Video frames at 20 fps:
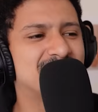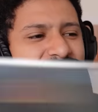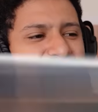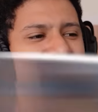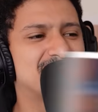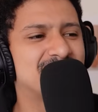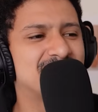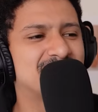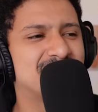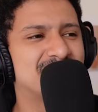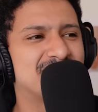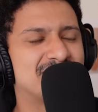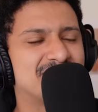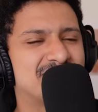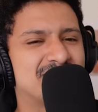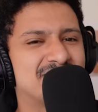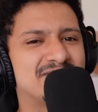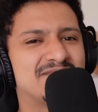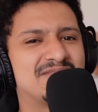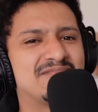
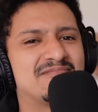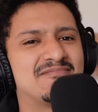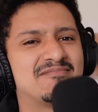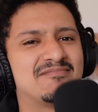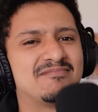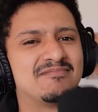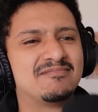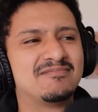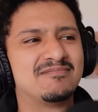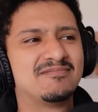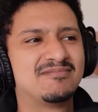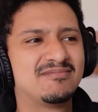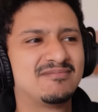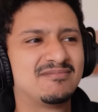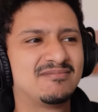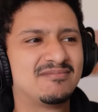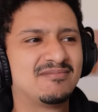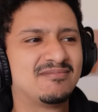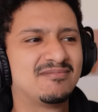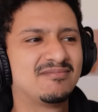
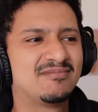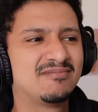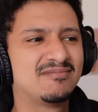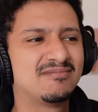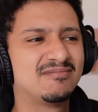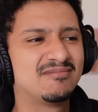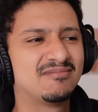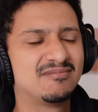Nothing is said.